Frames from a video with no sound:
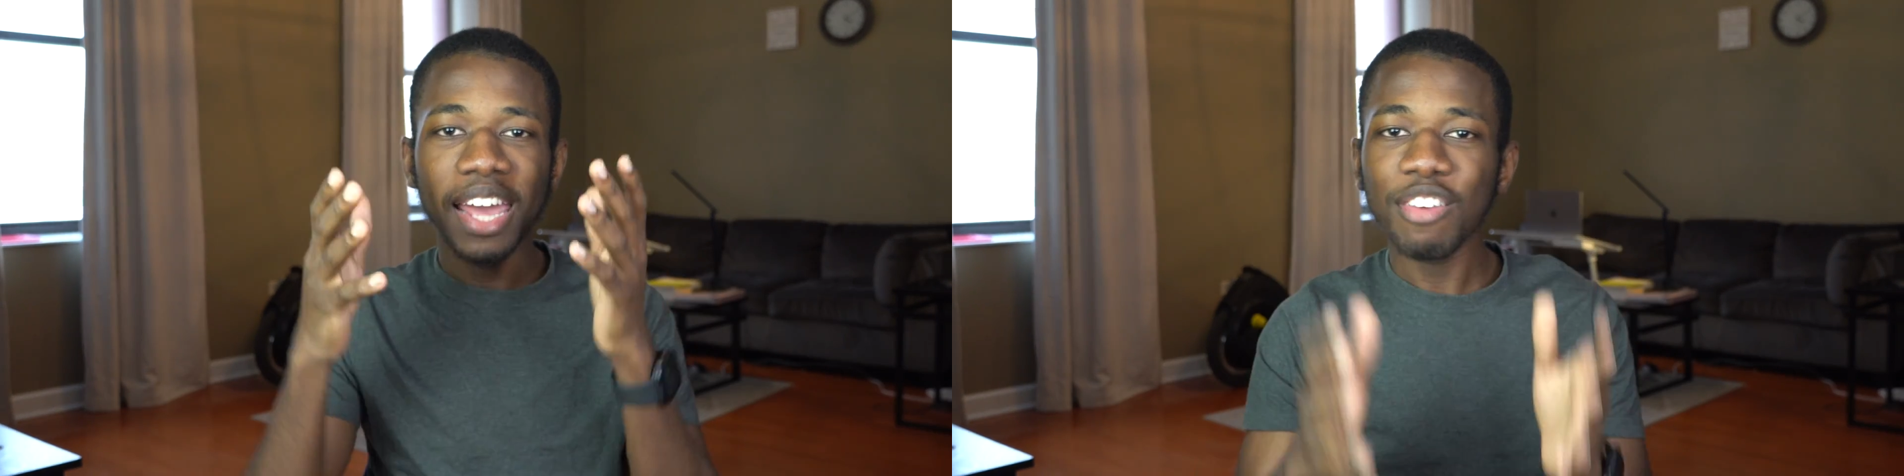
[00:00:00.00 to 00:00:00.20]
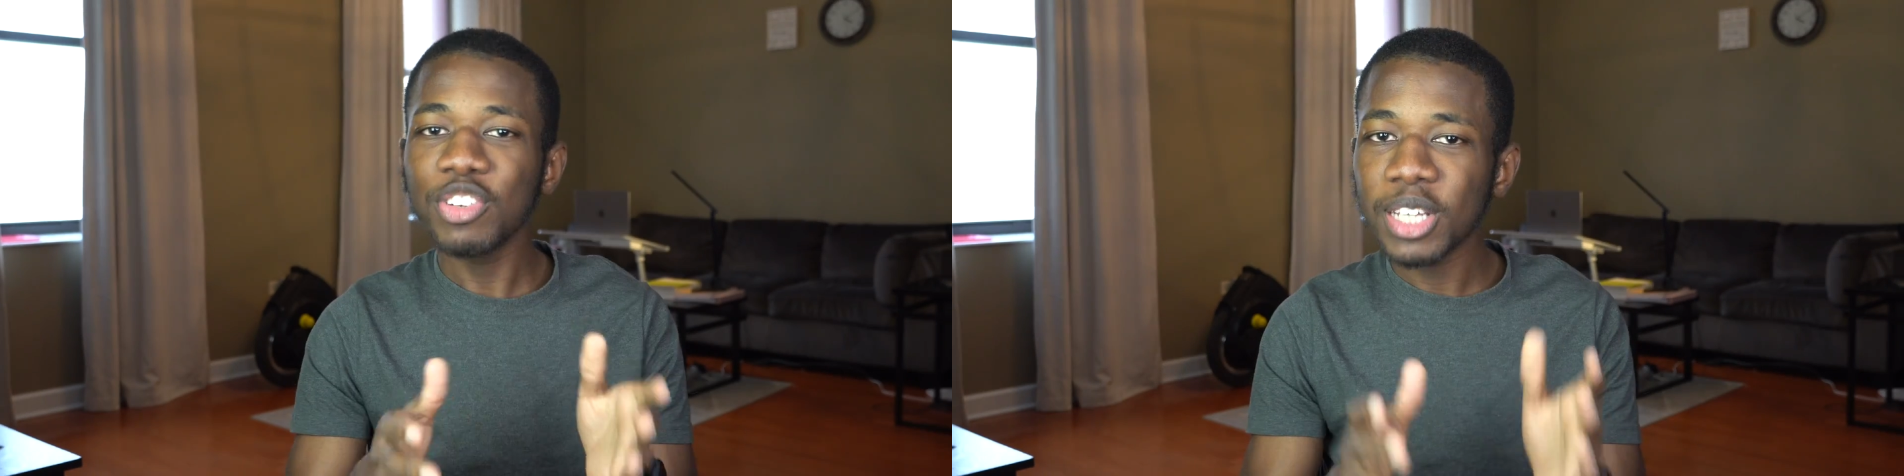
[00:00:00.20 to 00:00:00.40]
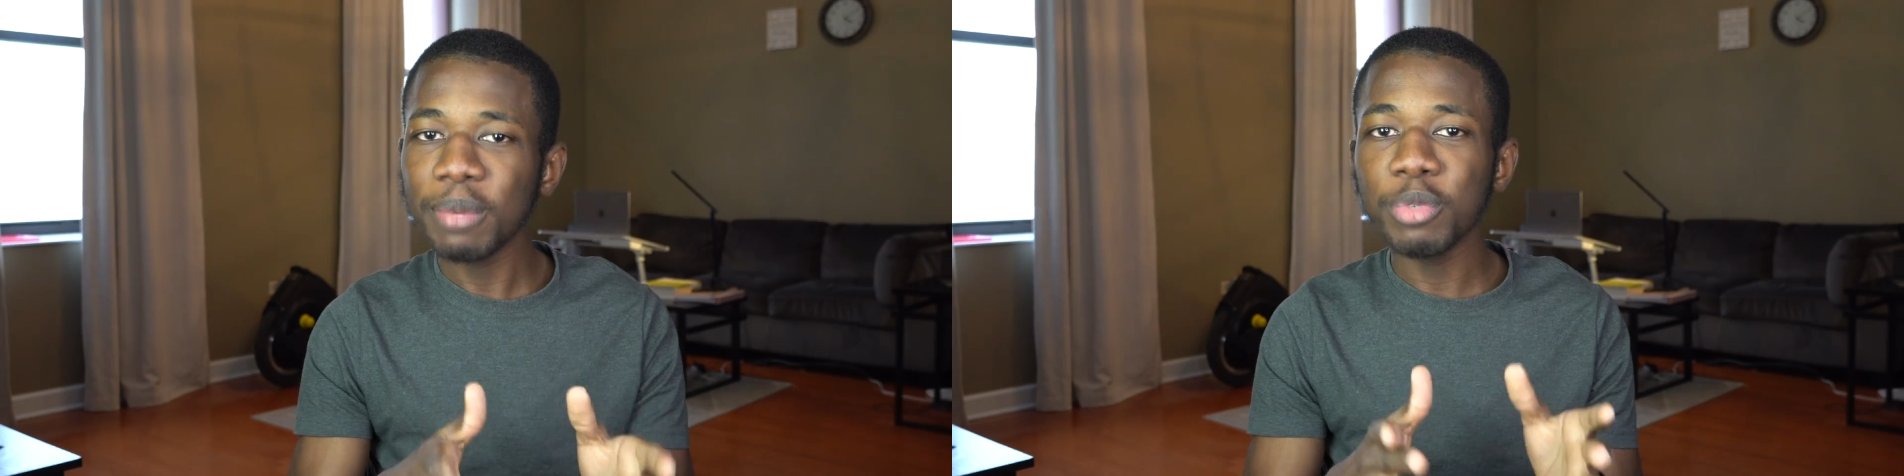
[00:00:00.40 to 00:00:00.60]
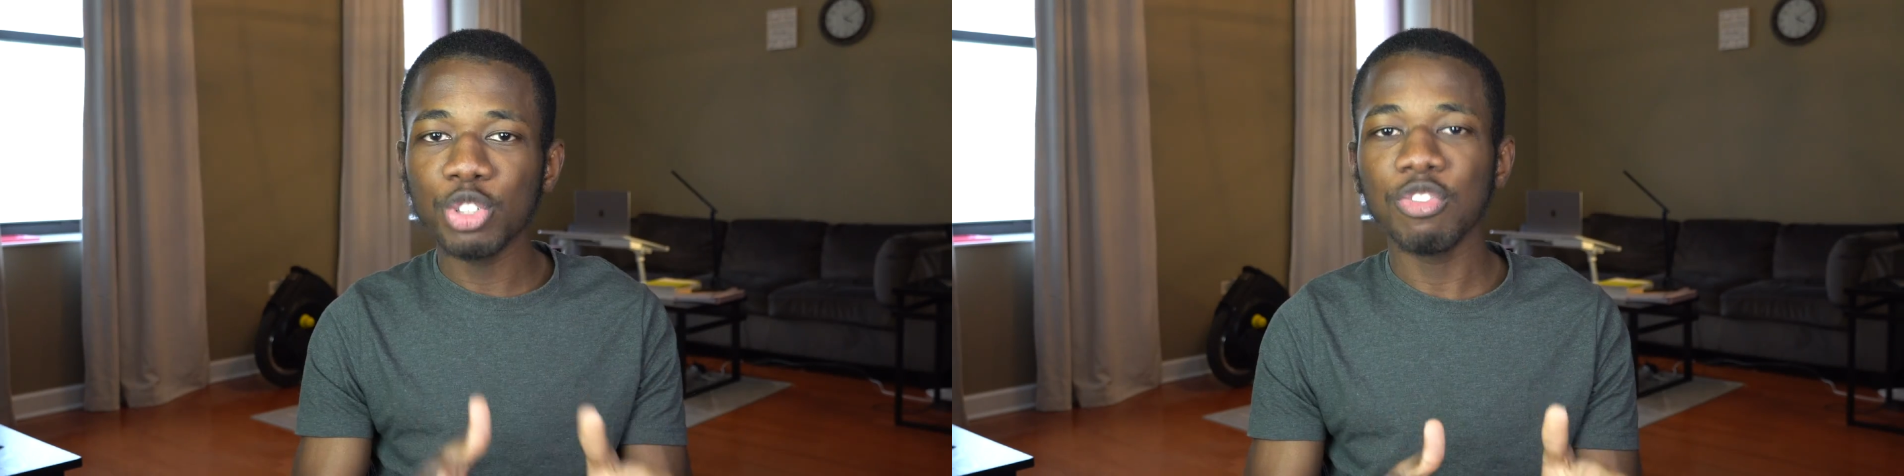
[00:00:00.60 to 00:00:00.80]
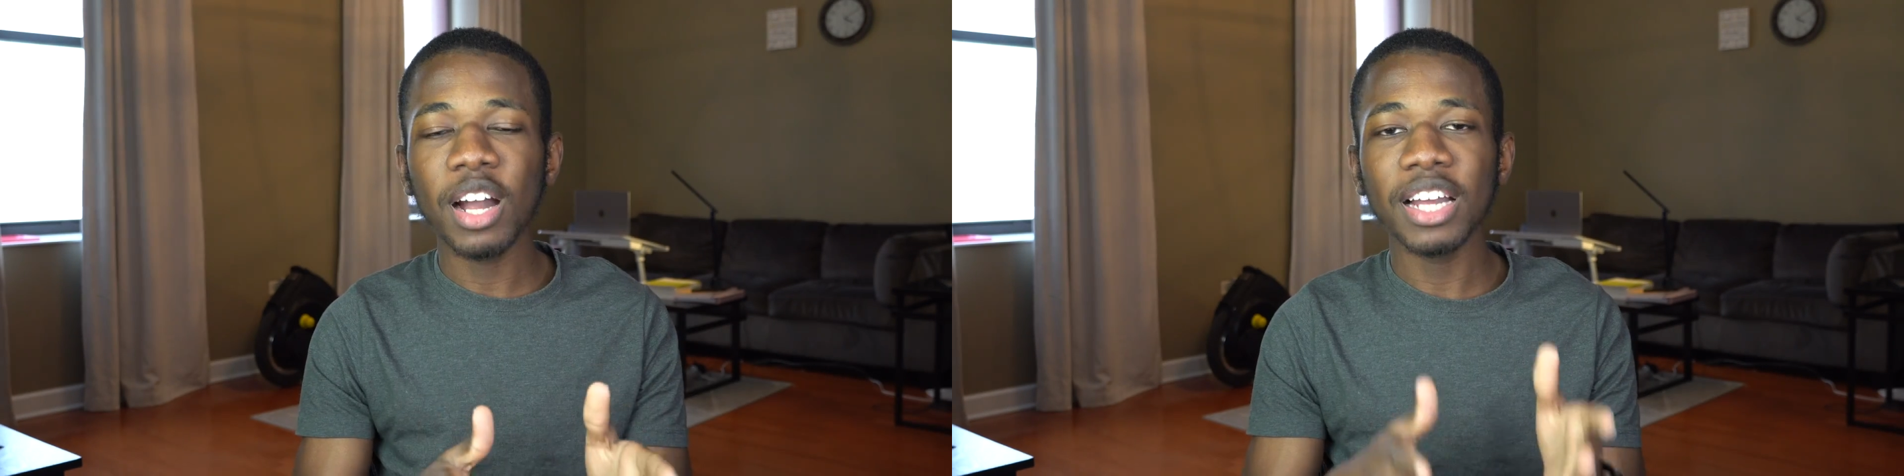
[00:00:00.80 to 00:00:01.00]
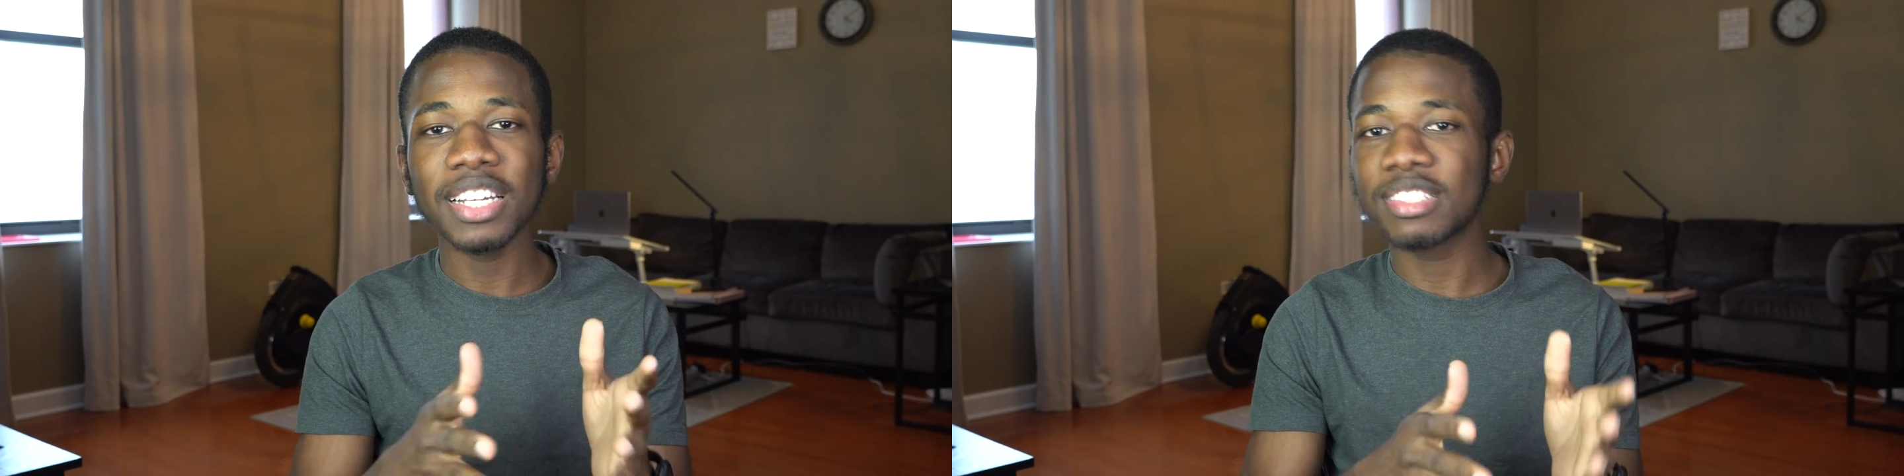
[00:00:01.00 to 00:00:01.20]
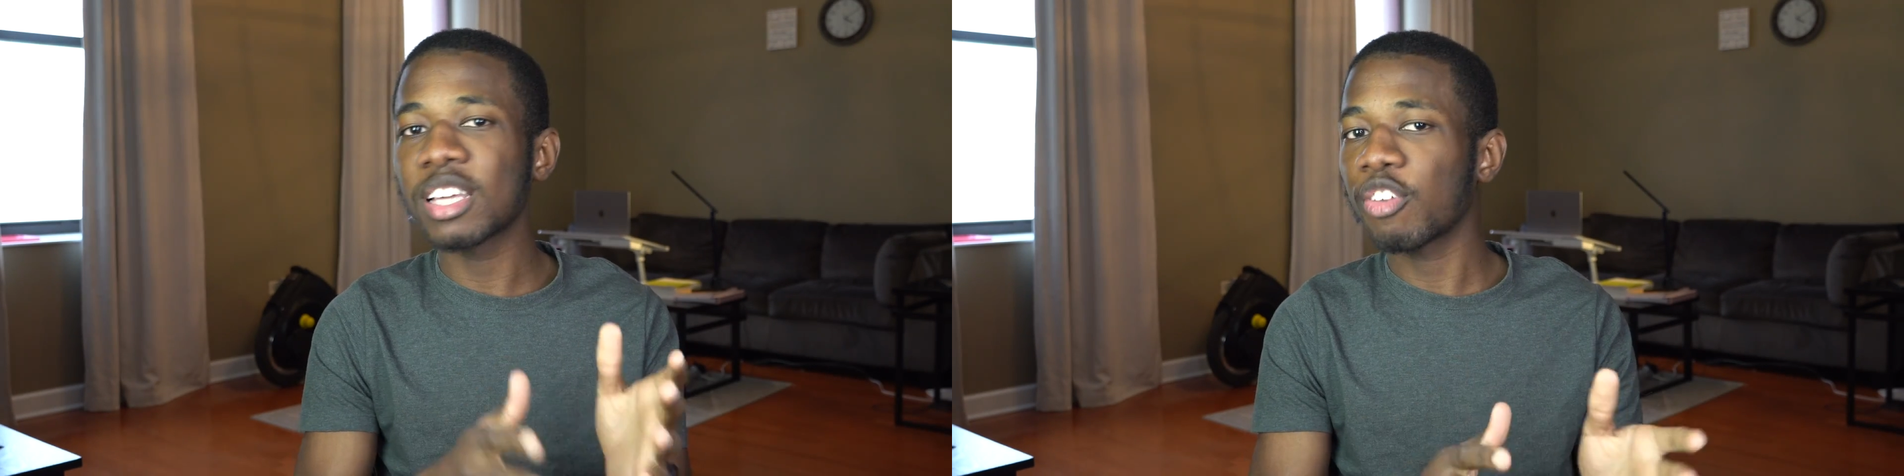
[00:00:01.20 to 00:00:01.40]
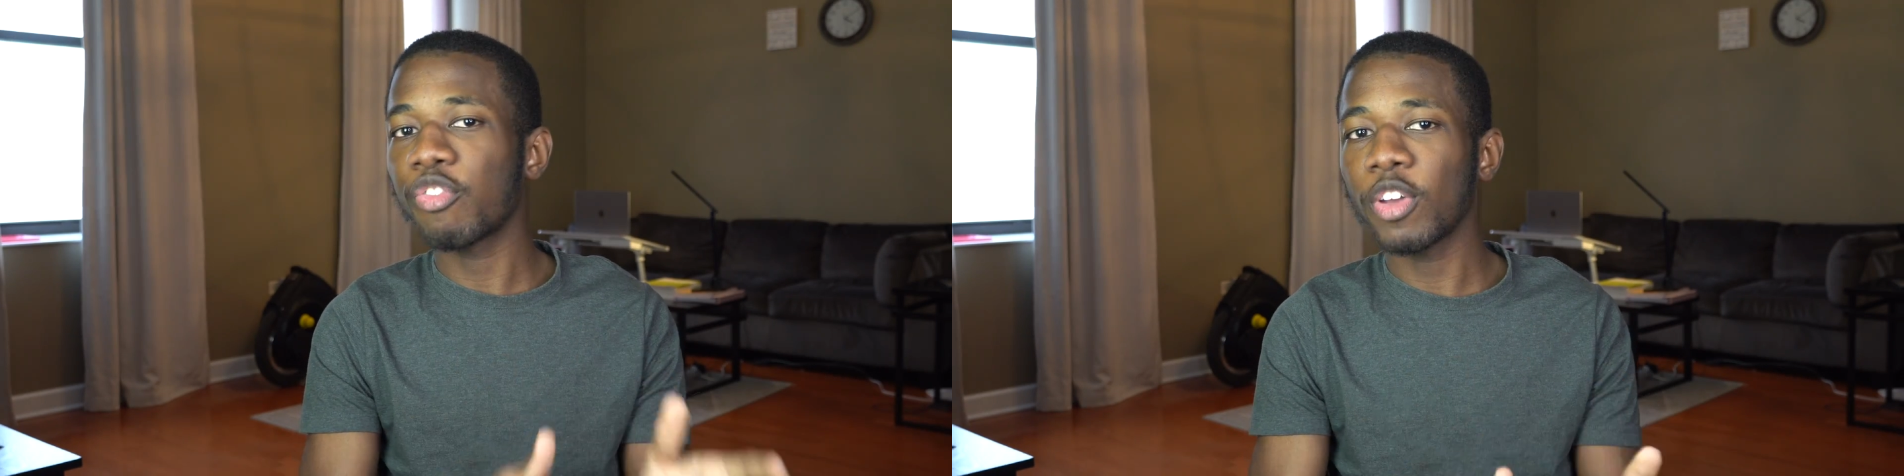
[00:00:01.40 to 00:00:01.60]
every time you try, it's
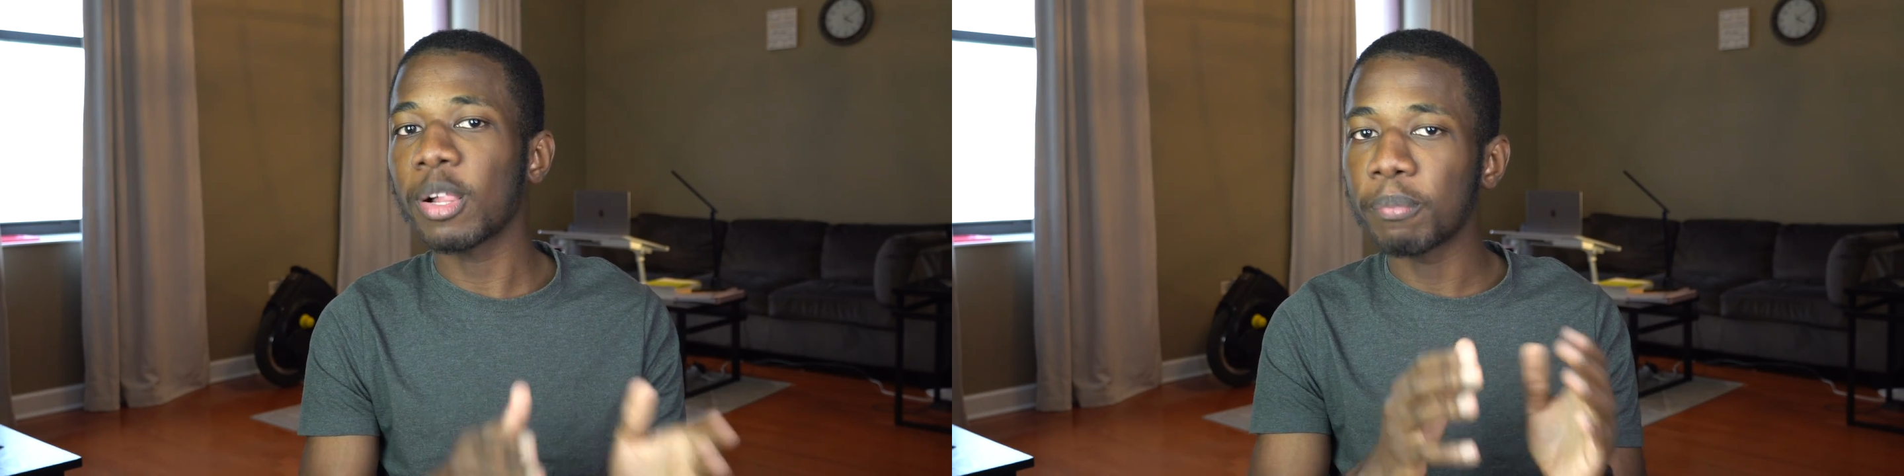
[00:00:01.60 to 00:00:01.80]
gonna fail.